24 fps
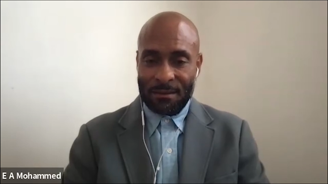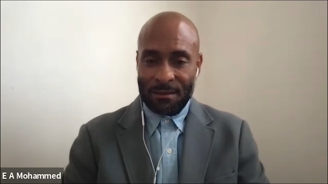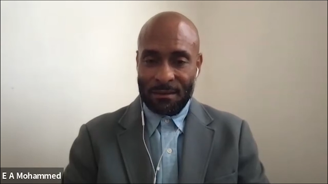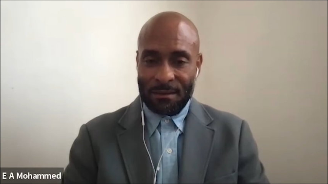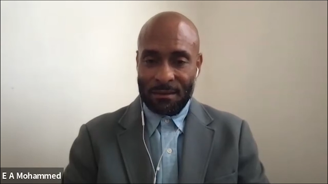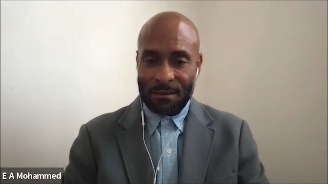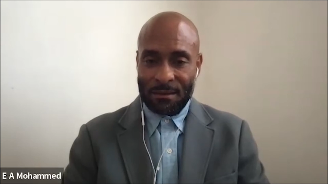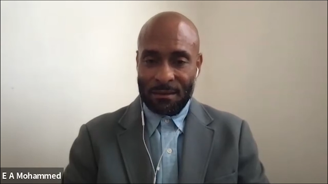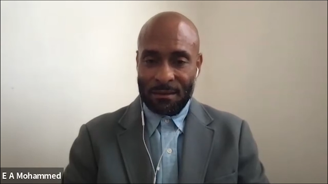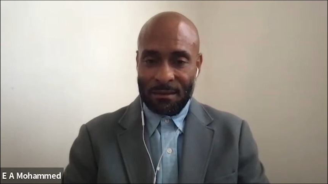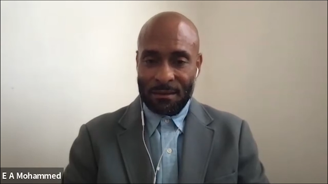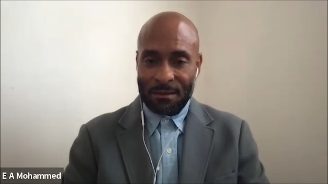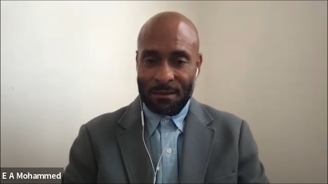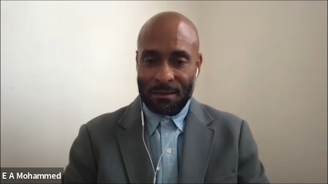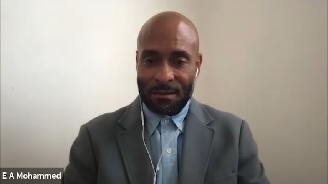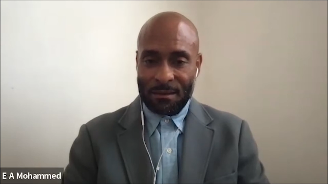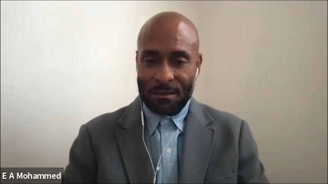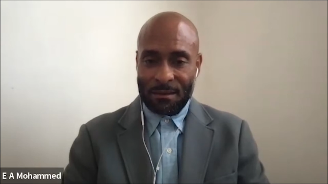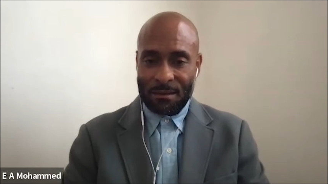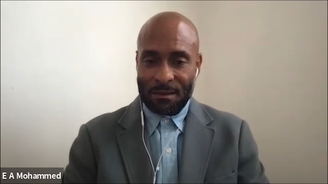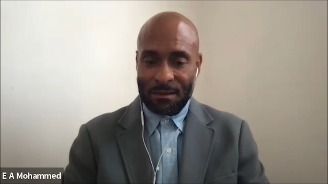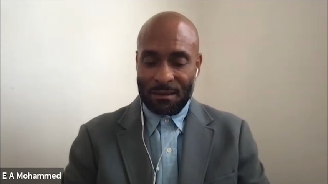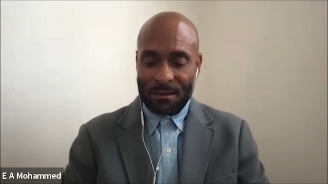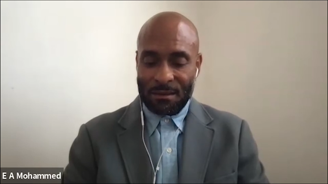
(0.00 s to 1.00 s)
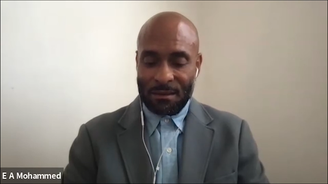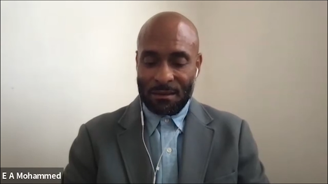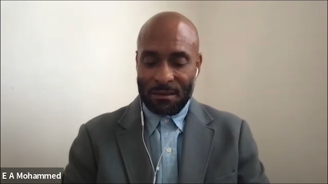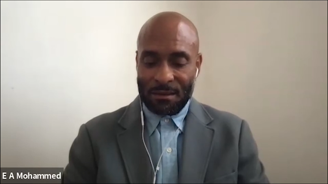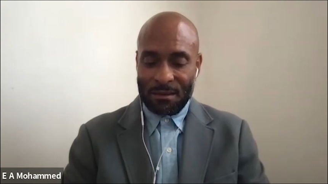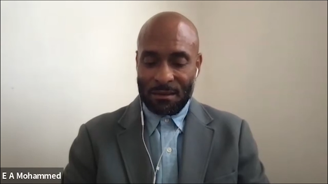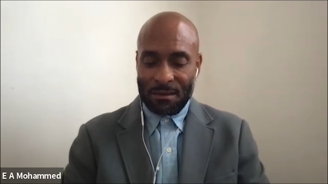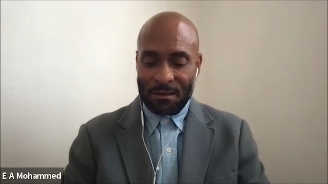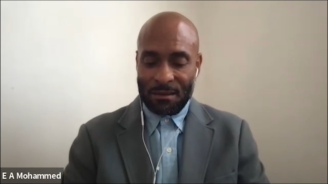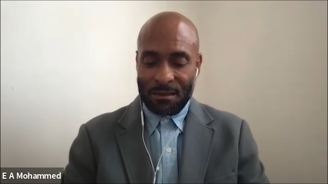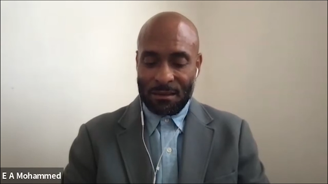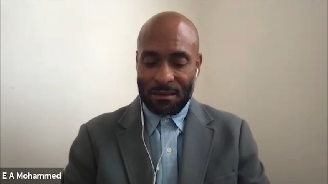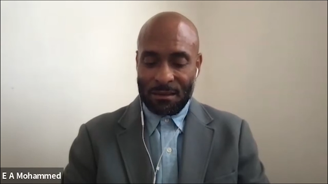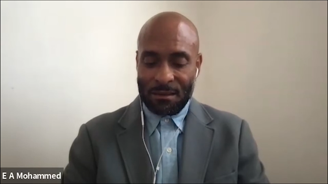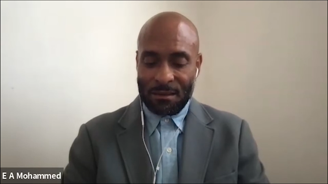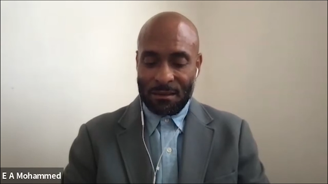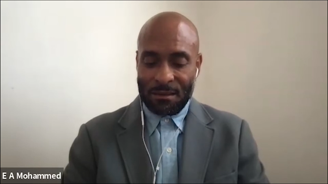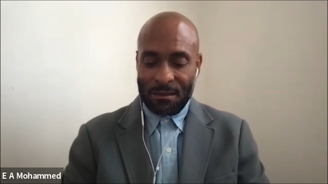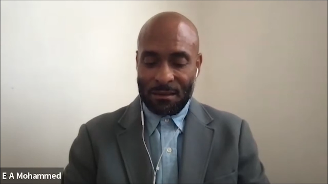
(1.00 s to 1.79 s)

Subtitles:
Nothing is said.